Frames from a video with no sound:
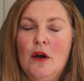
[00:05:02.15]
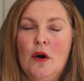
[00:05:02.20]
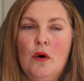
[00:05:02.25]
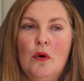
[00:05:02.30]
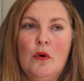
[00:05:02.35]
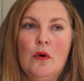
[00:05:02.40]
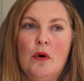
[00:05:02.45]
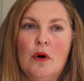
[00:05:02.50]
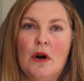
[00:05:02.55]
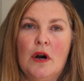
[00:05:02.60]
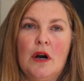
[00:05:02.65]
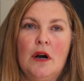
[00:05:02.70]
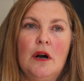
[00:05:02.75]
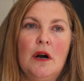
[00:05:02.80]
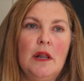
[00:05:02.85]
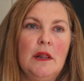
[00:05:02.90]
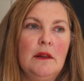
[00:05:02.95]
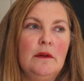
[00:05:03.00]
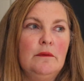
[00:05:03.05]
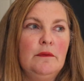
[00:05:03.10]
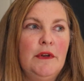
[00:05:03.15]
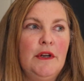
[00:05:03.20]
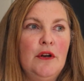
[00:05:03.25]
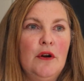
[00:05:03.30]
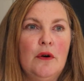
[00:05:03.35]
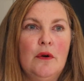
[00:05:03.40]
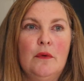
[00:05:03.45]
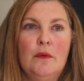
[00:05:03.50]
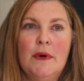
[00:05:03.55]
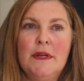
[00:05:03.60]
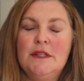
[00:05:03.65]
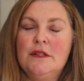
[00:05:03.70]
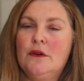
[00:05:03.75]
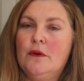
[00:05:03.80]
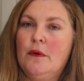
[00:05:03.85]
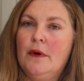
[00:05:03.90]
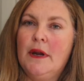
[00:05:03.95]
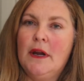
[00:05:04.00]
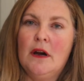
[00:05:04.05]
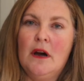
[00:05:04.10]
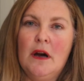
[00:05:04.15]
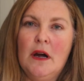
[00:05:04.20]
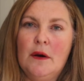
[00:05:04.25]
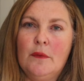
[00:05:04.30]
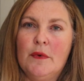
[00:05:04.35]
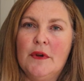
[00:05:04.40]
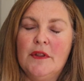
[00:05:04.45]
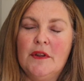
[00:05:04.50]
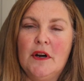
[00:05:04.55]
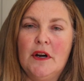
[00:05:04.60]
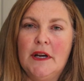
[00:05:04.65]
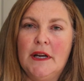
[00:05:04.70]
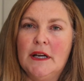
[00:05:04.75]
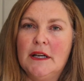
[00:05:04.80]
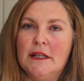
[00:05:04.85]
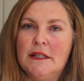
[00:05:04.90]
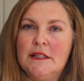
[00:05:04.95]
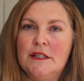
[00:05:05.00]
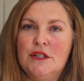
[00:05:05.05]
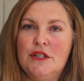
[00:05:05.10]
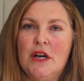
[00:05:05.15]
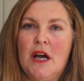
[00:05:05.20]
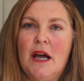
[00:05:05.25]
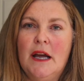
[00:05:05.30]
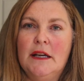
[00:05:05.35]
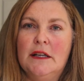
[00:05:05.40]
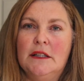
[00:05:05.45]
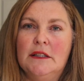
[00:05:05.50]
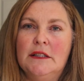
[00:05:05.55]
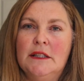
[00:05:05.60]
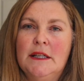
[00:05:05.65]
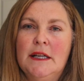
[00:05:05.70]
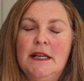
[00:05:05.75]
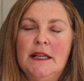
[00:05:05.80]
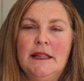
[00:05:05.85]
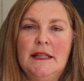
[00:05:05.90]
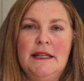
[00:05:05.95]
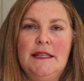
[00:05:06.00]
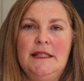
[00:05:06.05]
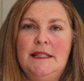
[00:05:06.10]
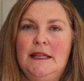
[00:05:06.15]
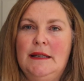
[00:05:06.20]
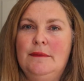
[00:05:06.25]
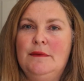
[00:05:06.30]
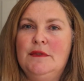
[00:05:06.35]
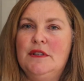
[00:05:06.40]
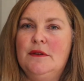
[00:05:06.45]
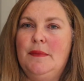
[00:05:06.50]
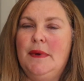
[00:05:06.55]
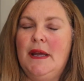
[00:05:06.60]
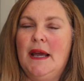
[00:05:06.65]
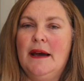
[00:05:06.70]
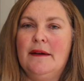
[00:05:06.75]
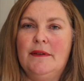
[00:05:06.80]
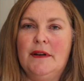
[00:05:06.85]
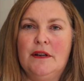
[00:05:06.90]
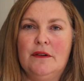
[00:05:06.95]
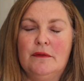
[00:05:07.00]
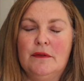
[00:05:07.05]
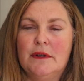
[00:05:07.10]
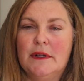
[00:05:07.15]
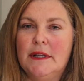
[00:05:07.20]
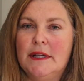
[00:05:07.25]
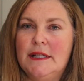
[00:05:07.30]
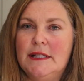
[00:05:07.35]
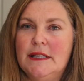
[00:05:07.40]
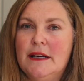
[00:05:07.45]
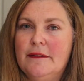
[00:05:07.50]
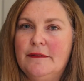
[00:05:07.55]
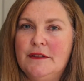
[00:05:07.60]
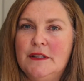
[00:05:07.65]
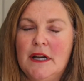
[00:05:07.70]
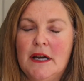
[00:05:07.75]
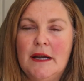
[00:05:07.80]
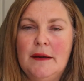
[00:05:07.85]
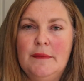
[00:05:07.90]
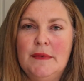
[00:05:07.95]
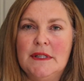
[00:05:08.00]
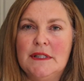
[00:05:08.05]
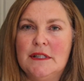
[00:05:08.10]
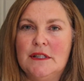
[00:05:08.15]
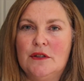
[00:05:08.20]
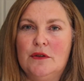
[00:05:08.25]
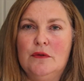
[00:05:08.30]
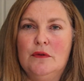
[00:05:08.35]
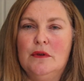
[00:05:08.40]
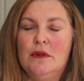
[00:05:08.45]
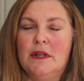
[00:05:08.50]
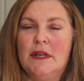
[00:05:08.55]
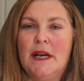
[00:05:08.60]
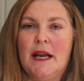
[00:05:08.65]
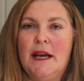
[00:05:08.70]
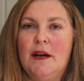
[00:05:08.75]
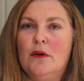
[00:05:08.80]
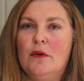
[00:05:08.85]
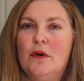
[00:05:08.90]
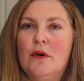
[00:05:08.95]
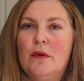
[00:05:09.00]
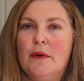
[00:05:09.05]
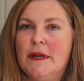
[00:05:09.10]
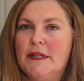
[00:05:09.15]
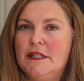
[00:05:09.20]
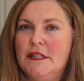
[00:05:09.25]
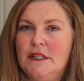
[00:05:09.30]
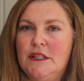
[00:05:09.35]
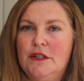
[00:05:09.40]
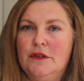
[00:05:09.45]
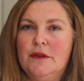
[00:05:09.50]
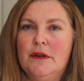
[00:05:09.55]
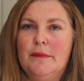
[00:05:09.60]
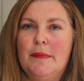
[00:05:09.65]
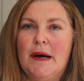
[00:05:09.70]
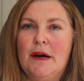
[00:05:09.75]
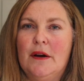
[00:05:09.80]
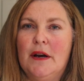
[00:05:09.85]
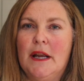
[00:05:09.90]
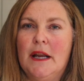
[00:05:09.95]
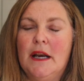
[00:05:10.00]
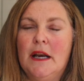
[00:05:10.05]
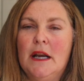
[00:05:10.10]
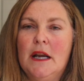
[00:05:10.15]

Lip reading: Or, what's going on with our youngest child? They seem to be having a really tough time at school and I don't know what to do about it.